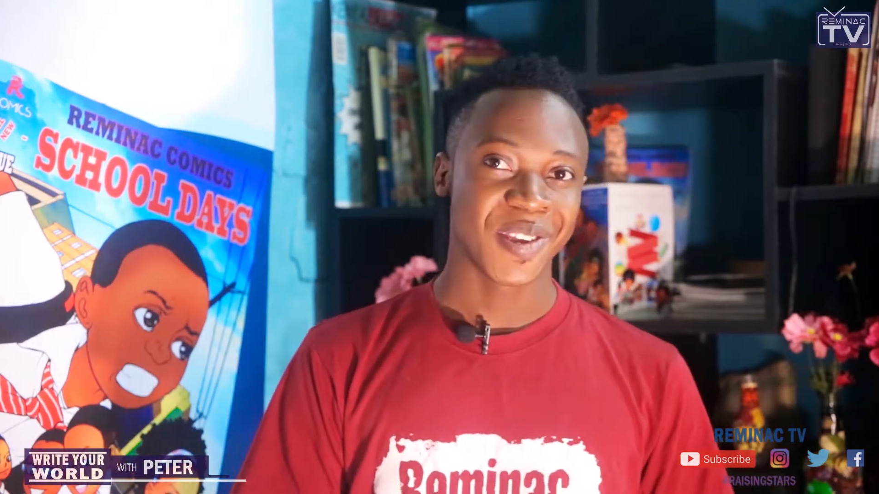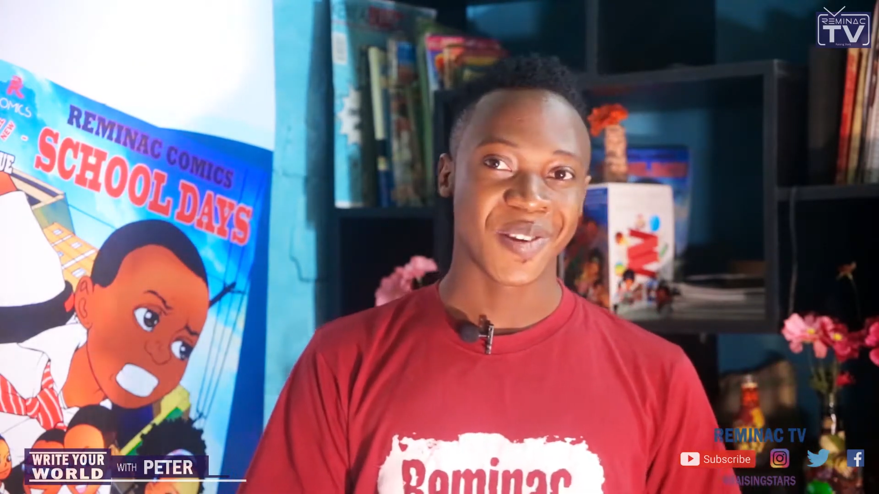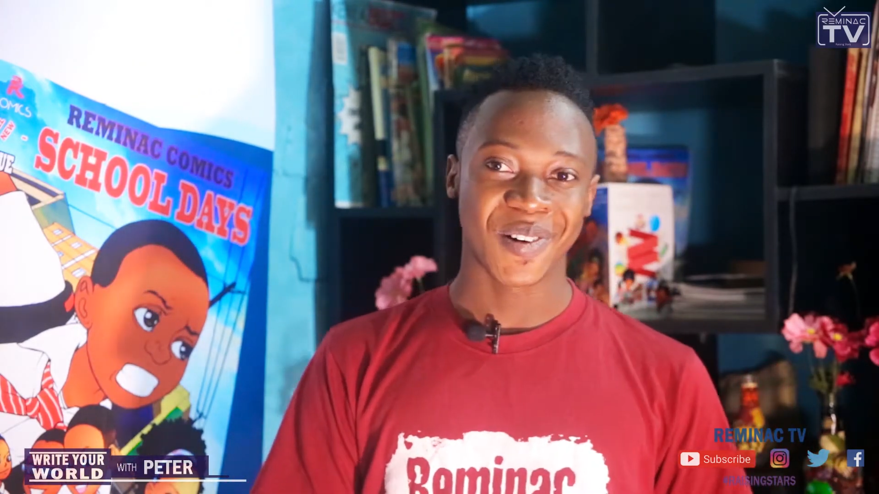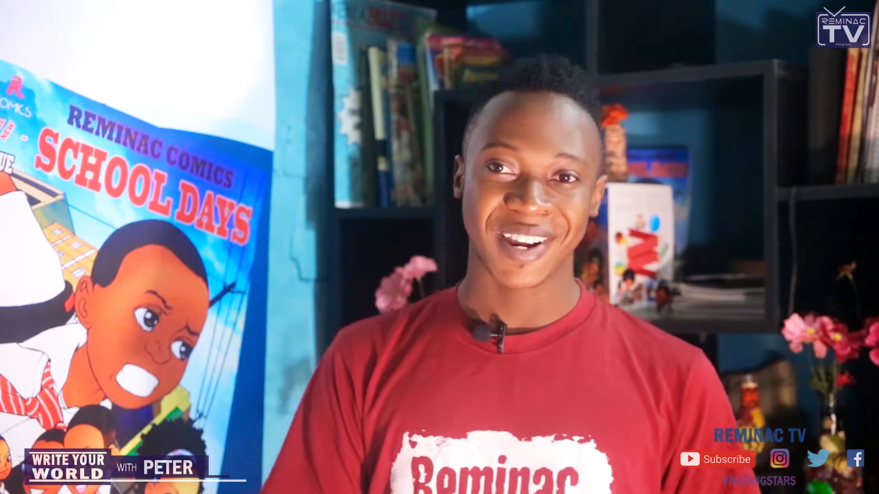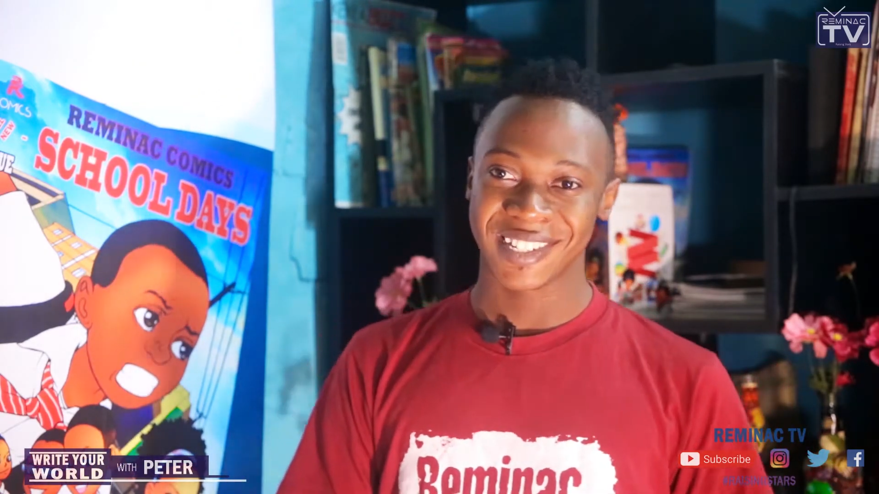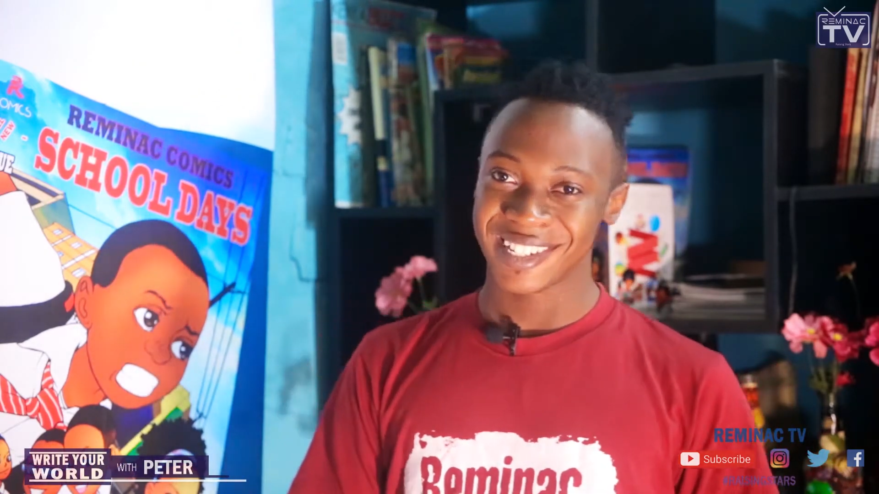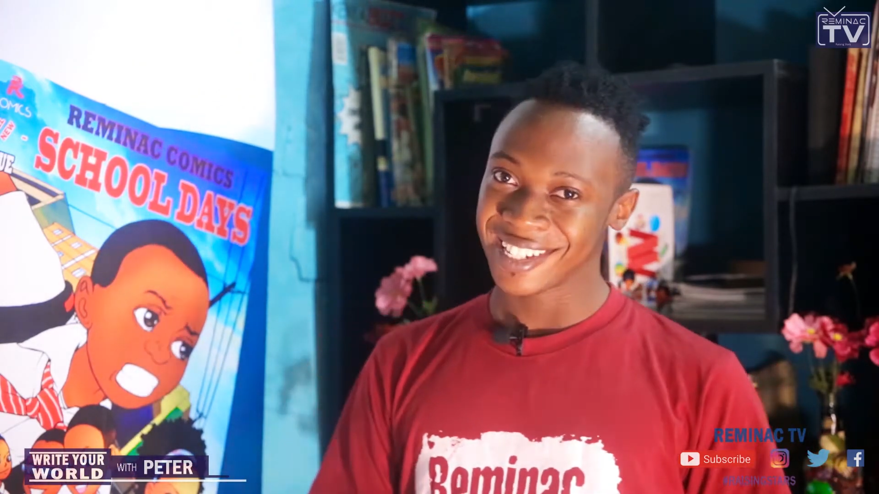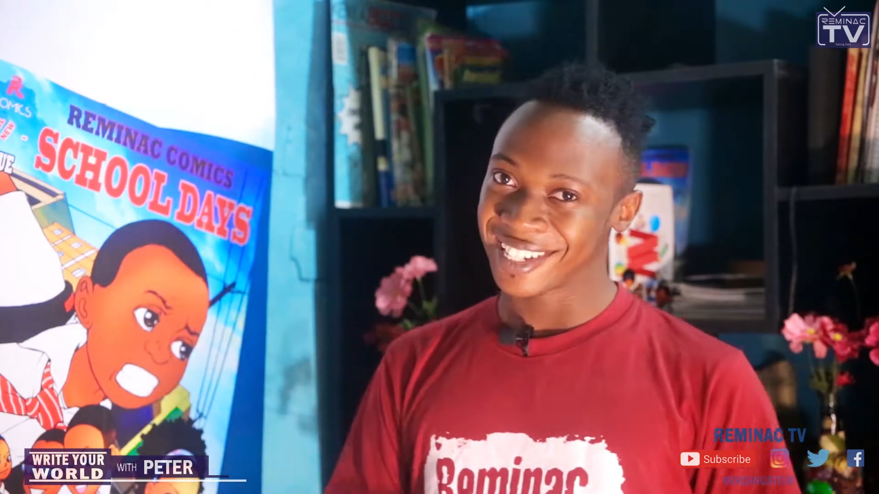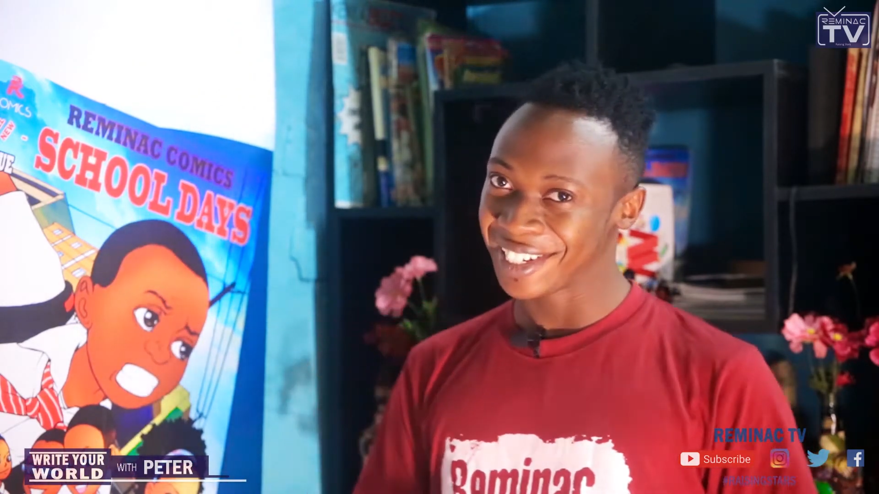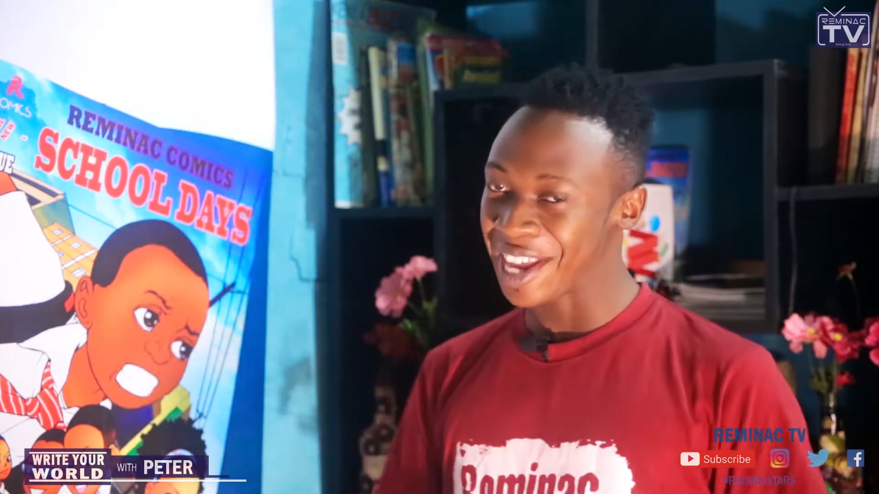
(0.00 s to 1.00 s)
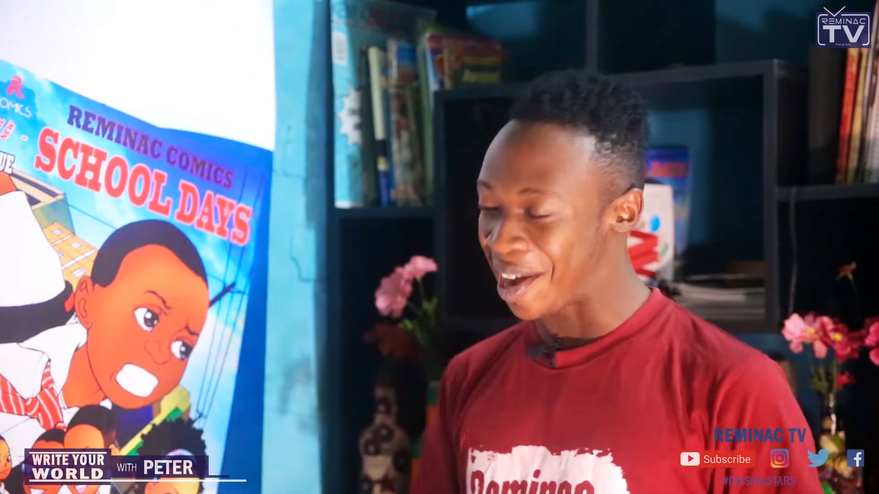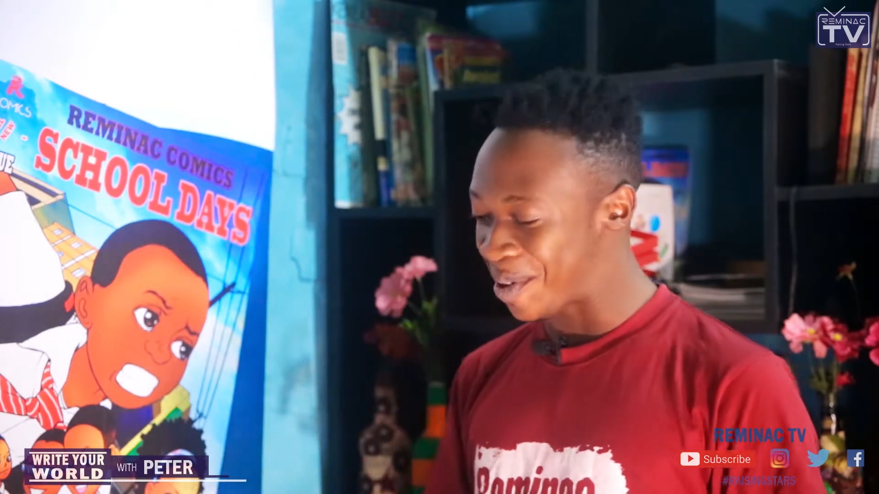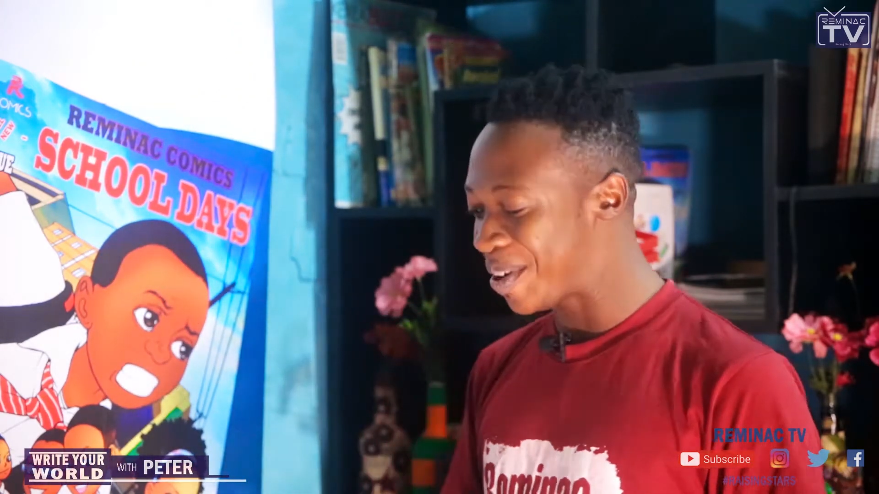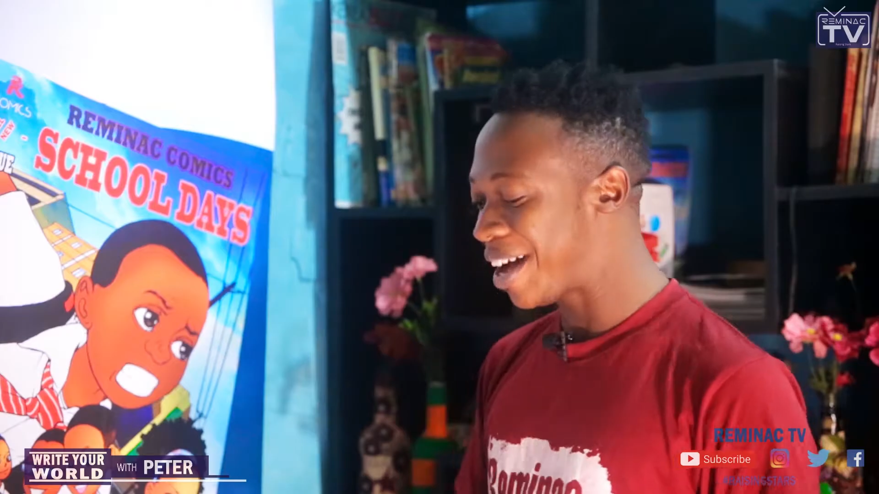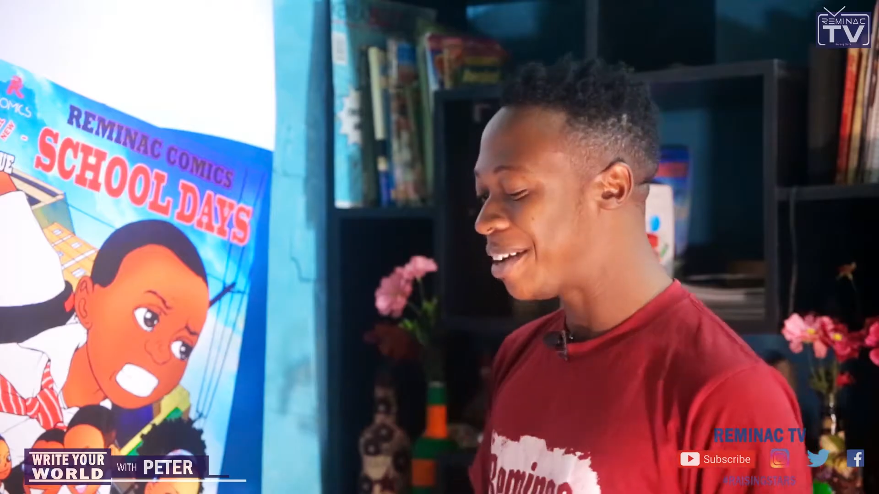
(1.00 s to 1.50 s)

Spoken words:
your writing. Now,